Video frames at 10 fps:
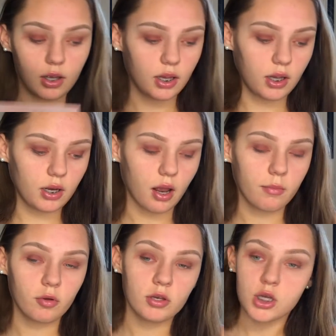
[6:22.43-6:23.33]
And I'm
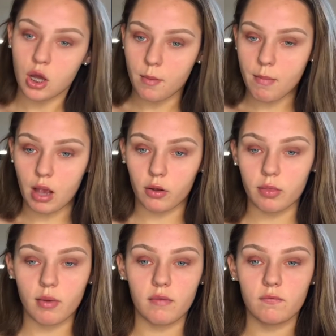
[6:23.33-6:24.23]
going to go back
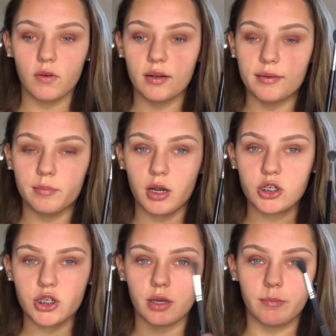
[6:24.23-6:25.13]
with my first
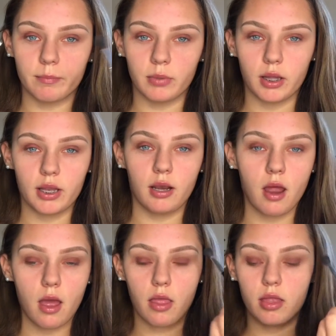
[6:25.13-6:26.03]
brush and blend
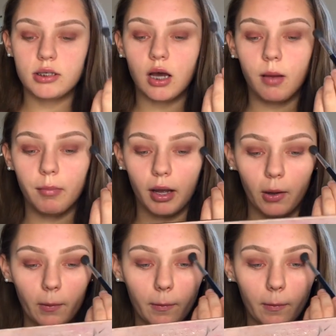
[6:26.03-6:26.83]
the top out.